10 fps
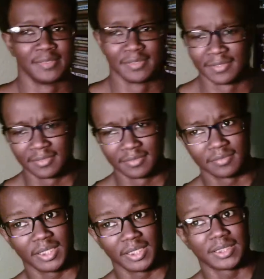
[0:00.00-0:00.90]
That's
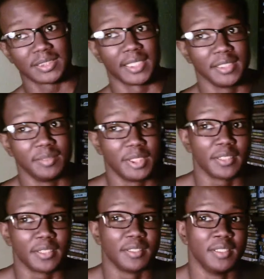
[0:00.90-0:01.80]
slightly better.
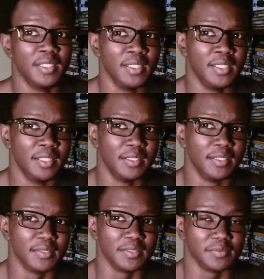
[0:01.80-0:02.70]

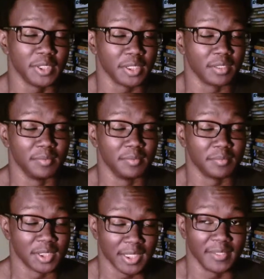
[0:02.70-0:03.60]
Weird, slightly
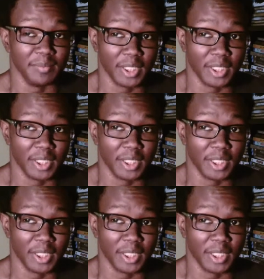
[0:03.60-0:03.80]
better.